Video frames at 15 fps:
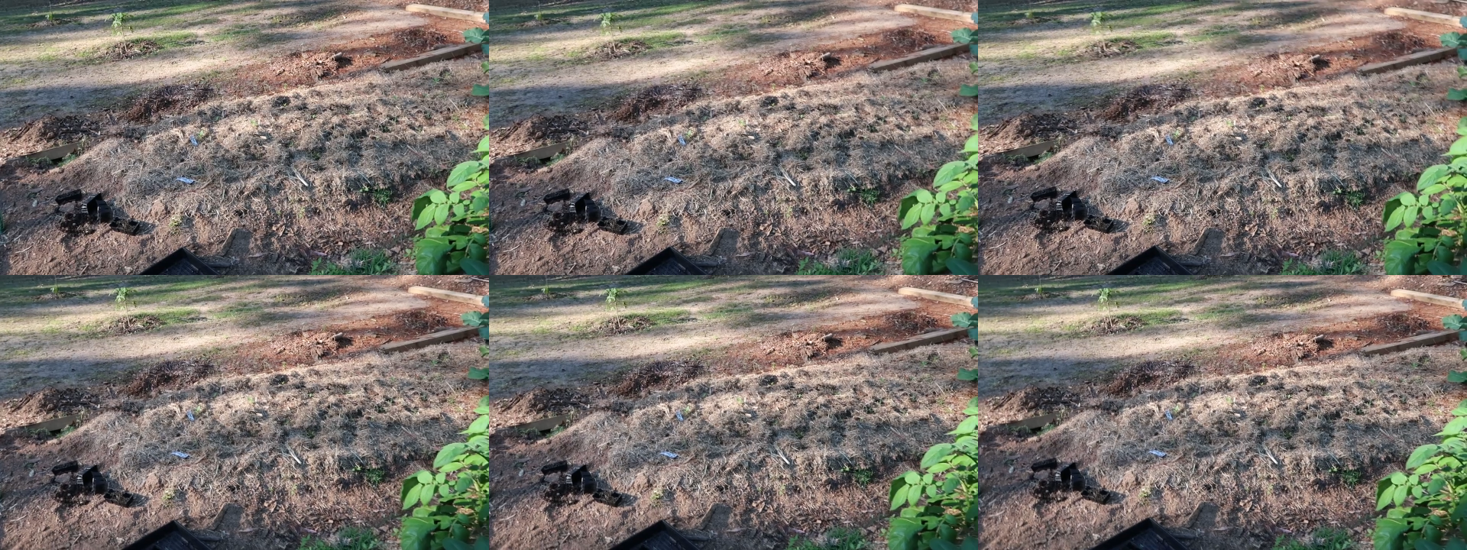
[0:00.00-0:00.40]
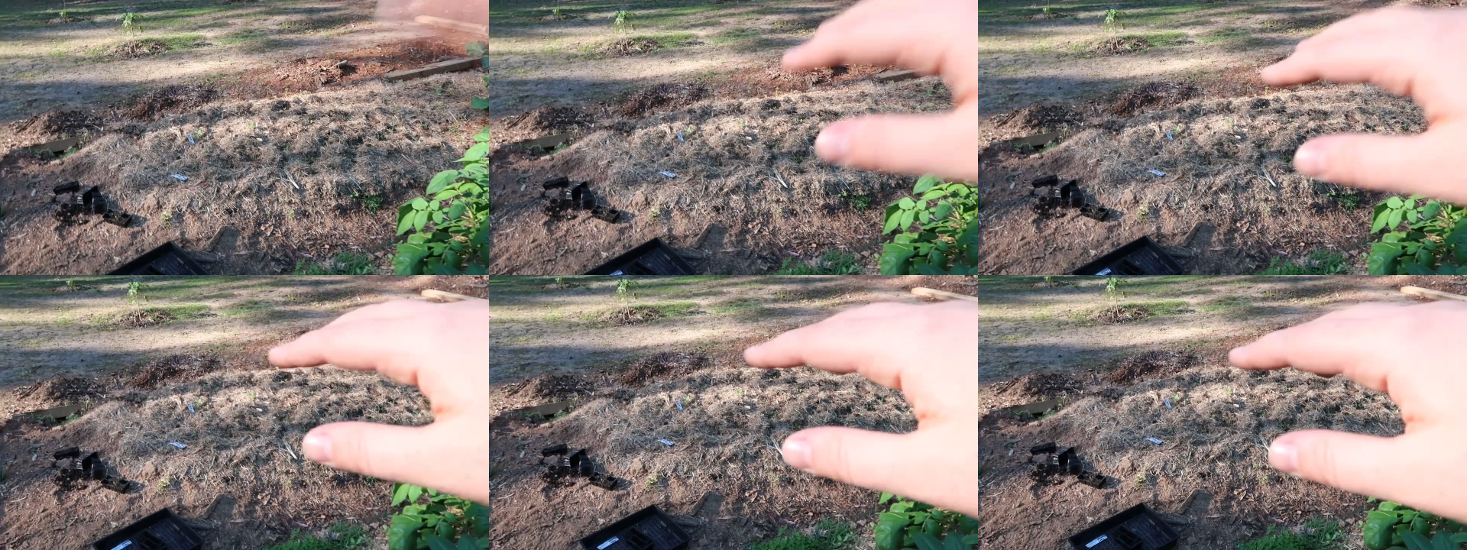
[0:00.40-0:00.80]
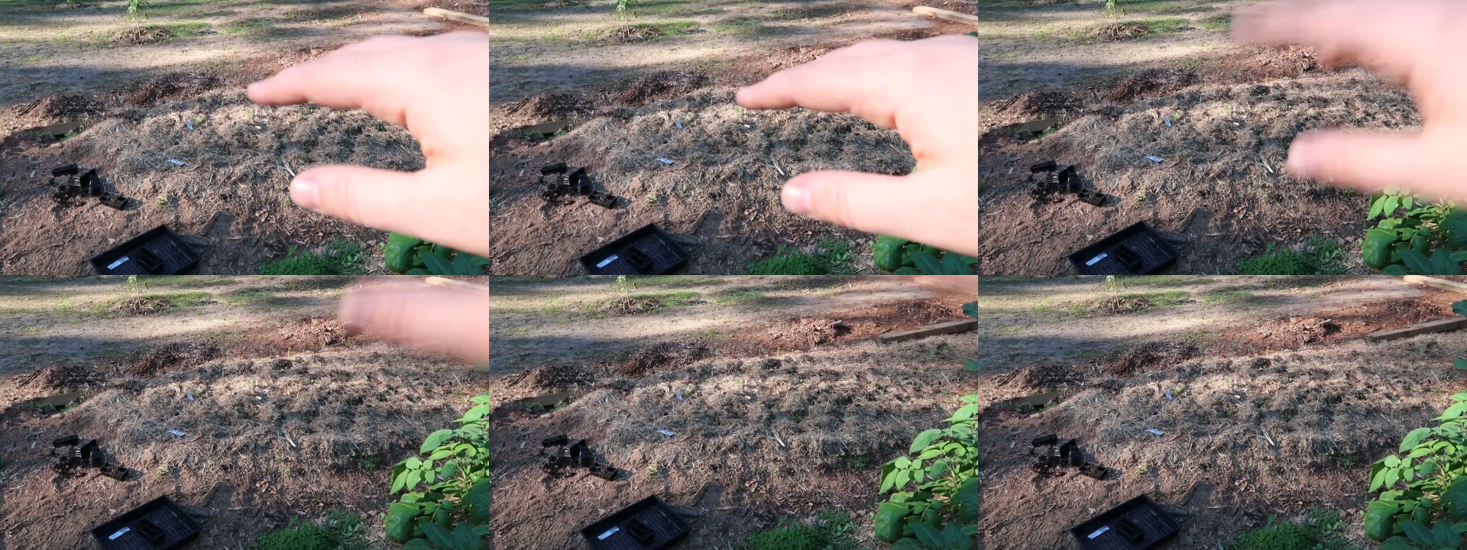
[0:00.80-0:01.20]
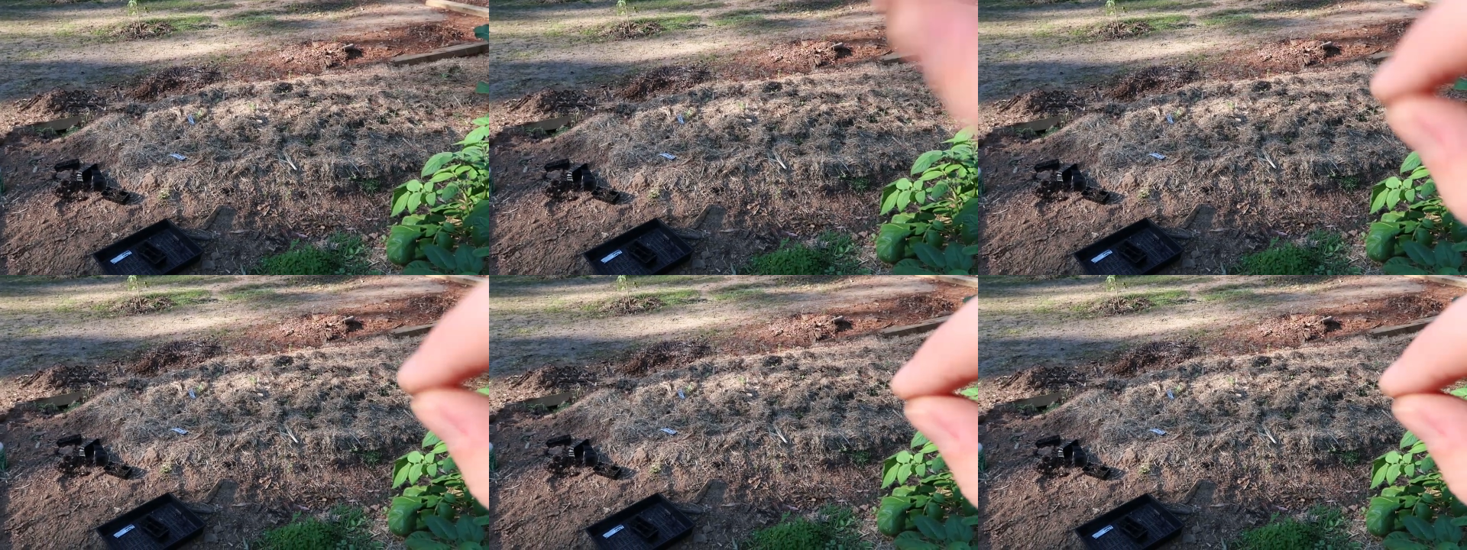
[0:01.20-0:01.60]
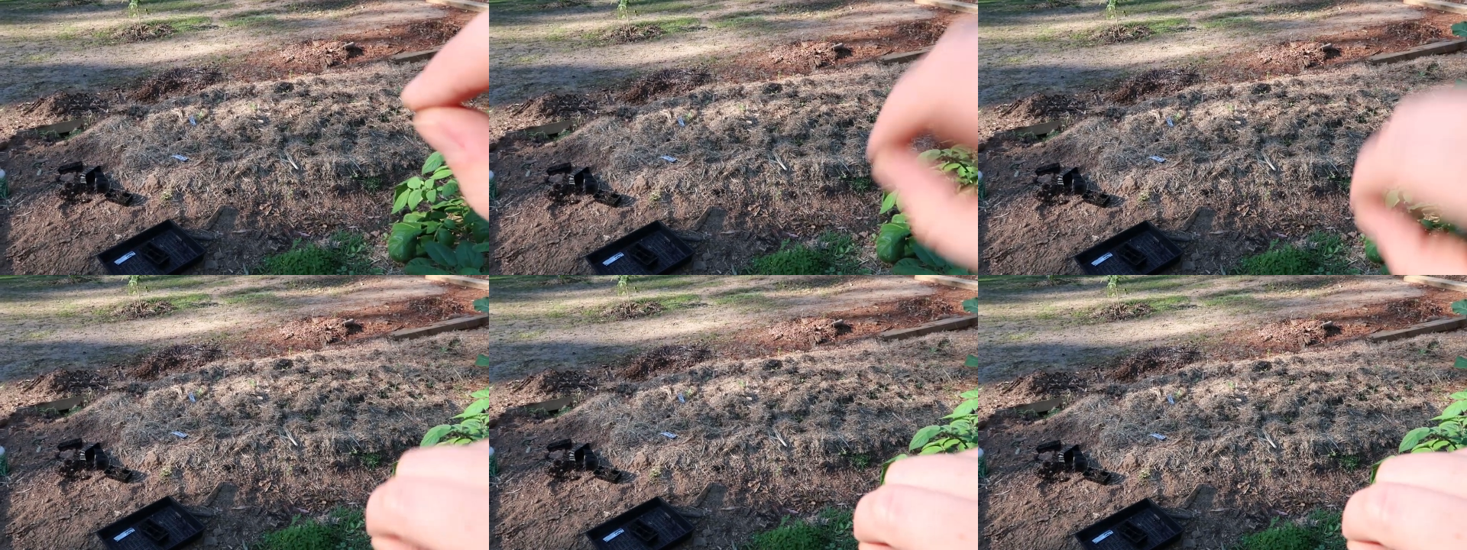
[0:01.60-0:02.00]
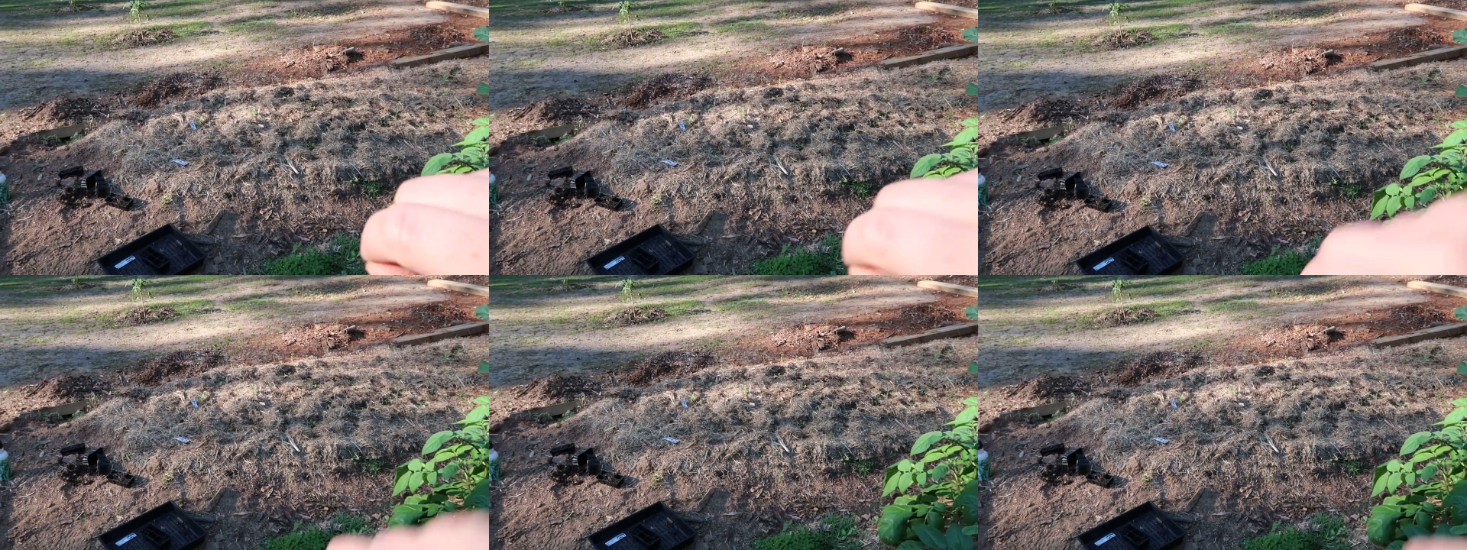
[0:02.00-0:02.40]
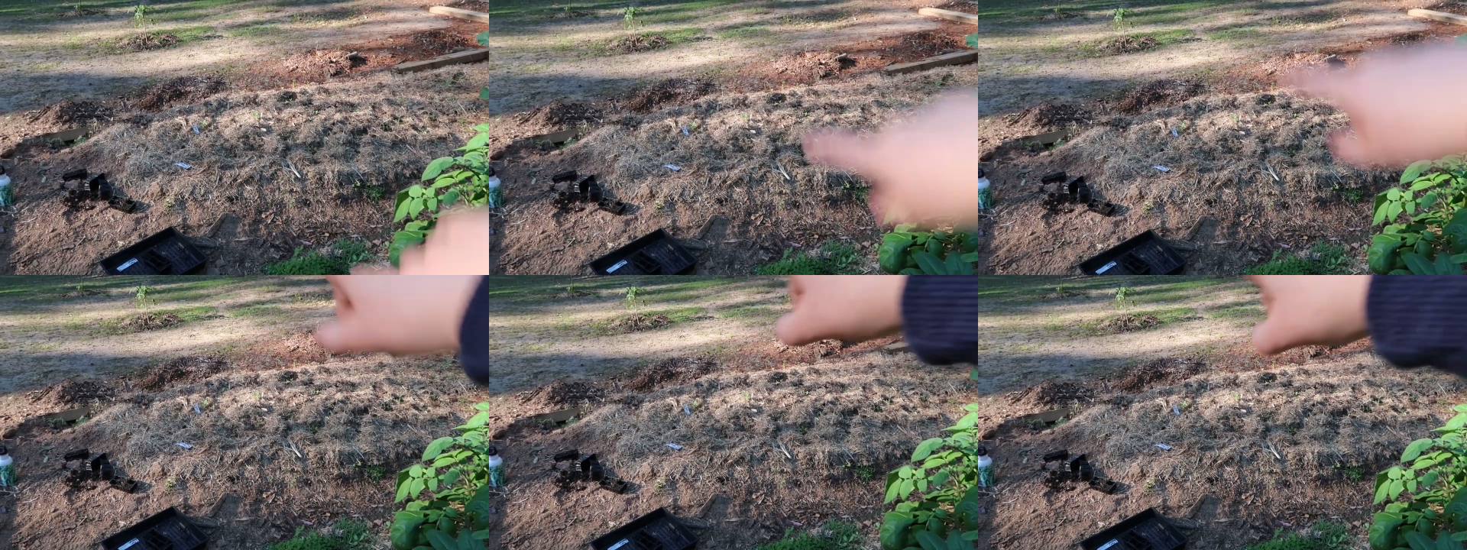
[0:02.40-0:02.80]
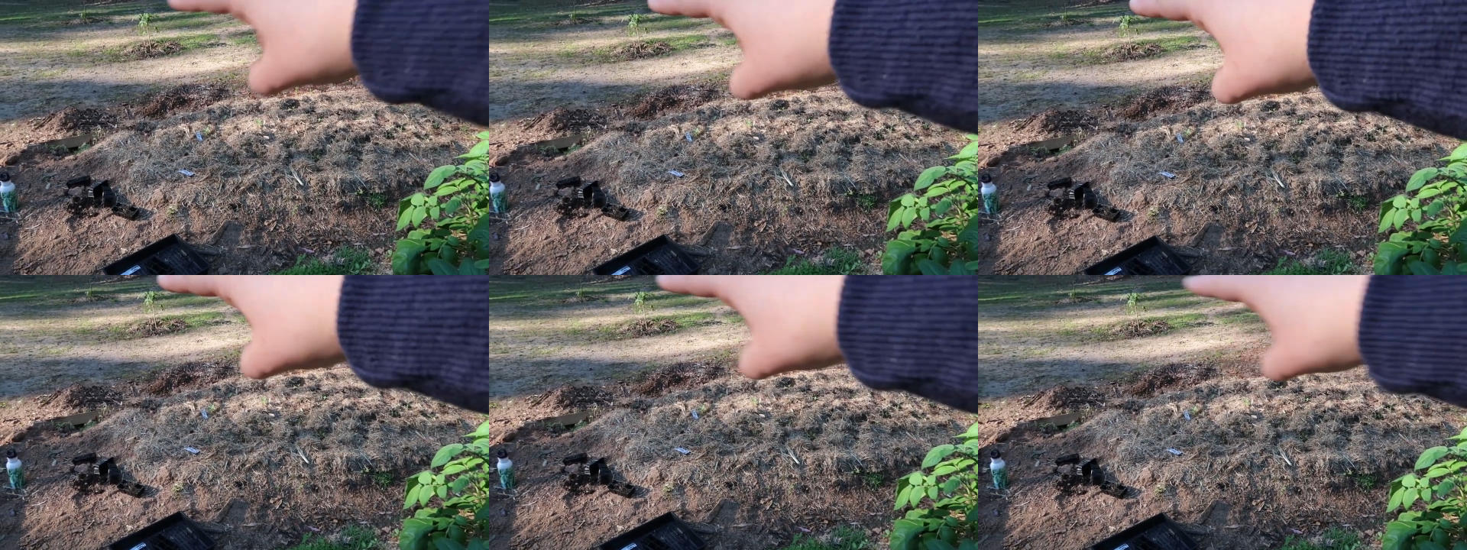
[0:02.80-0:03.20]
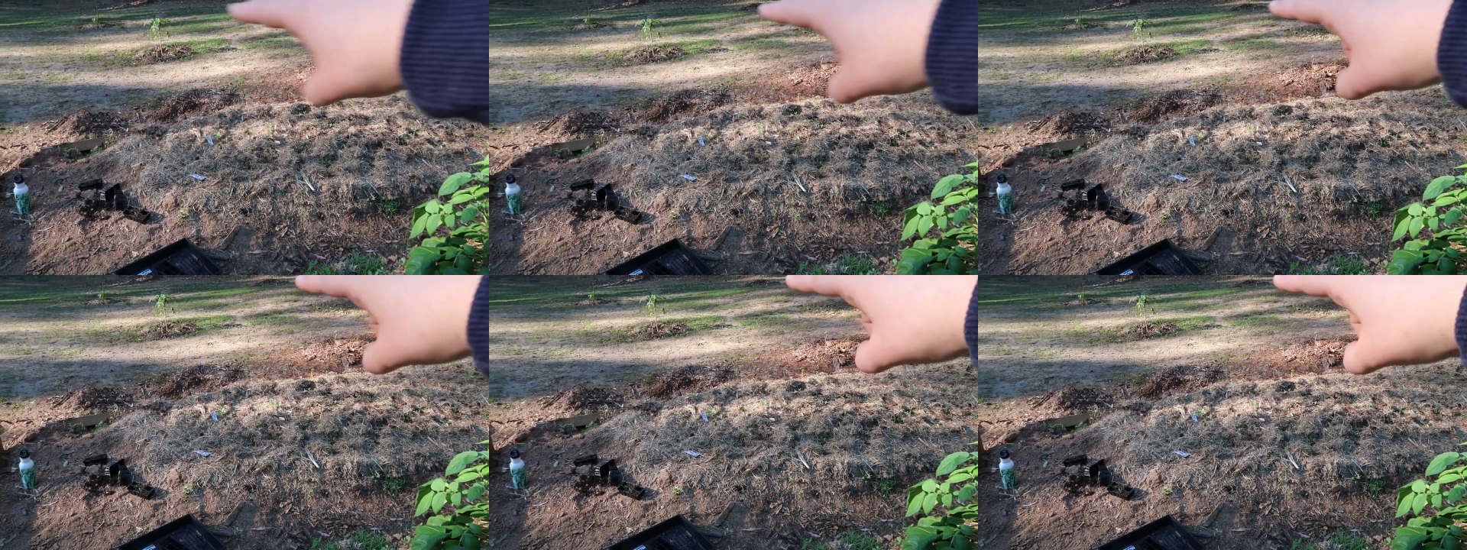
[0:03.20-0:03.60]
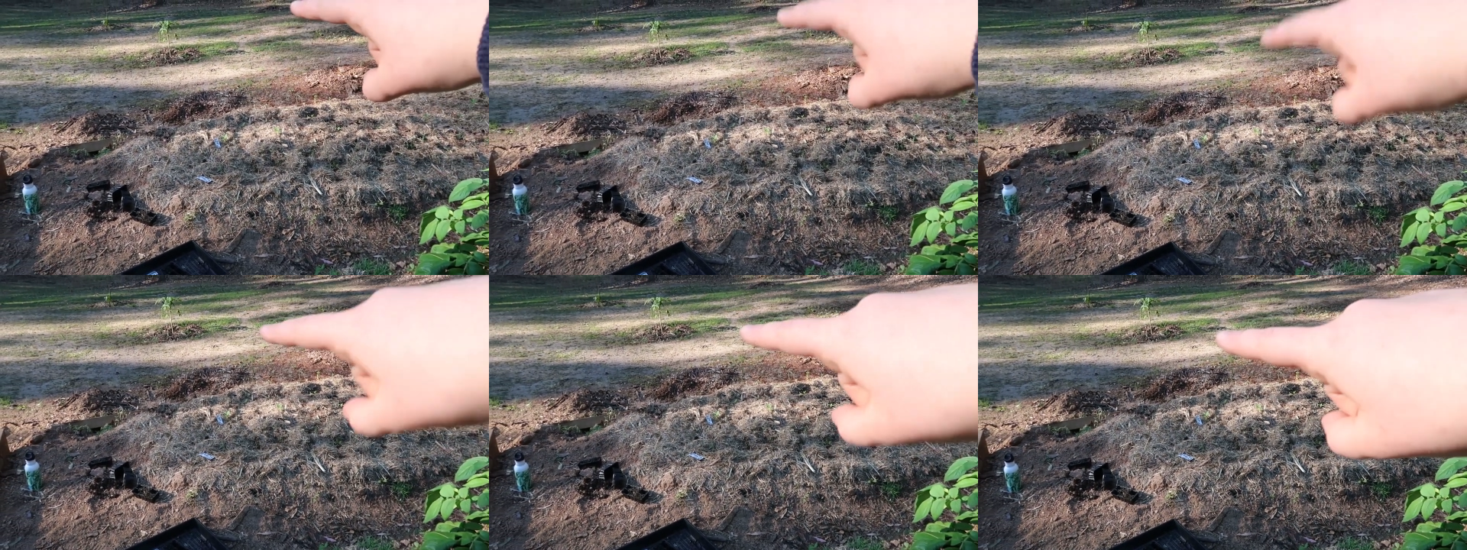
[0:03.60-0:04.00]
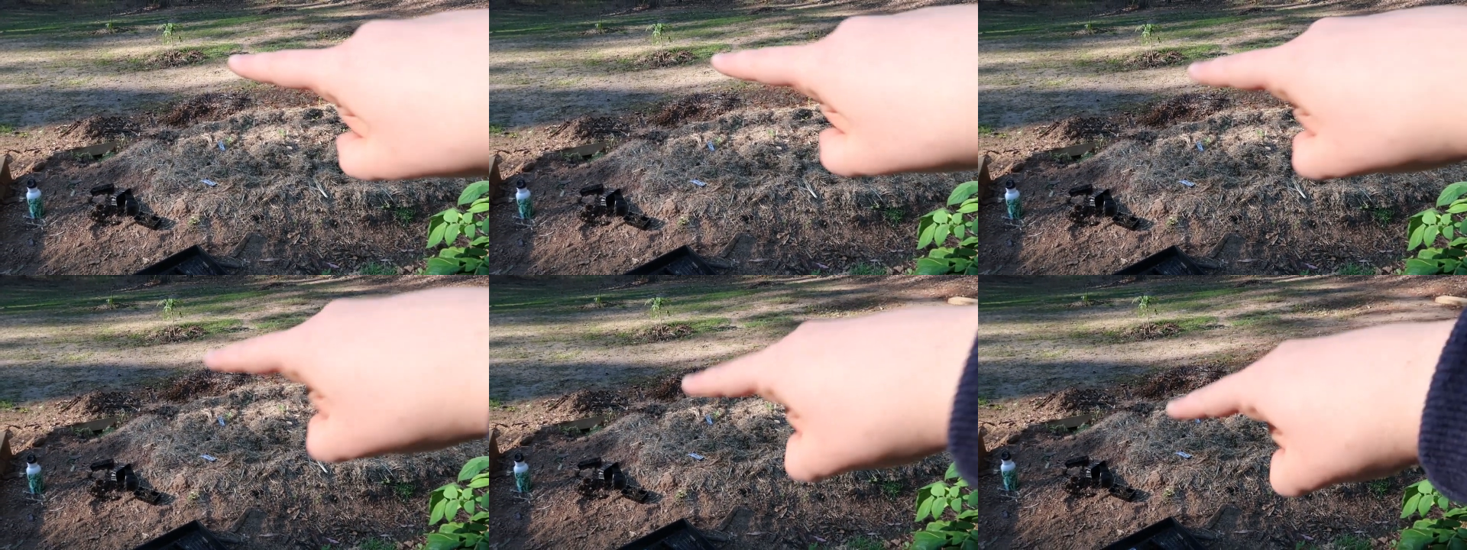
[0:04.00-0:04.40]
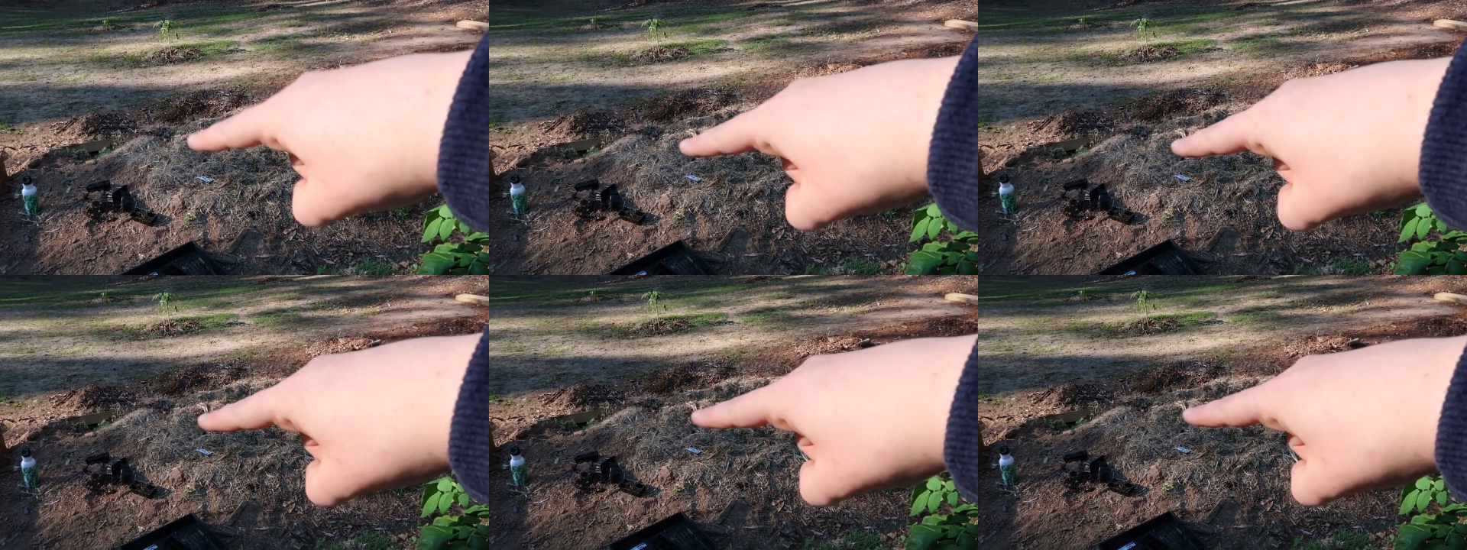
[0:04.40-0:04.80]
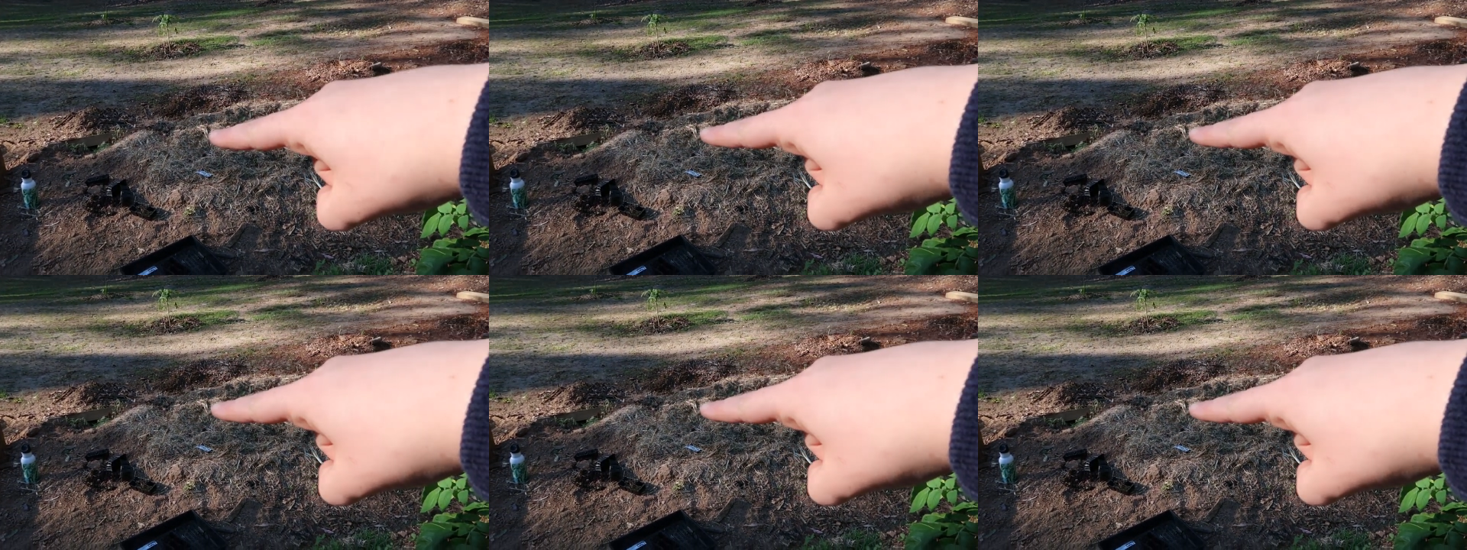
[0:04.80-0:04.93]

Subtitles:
No face is visible, so there are no lips to read.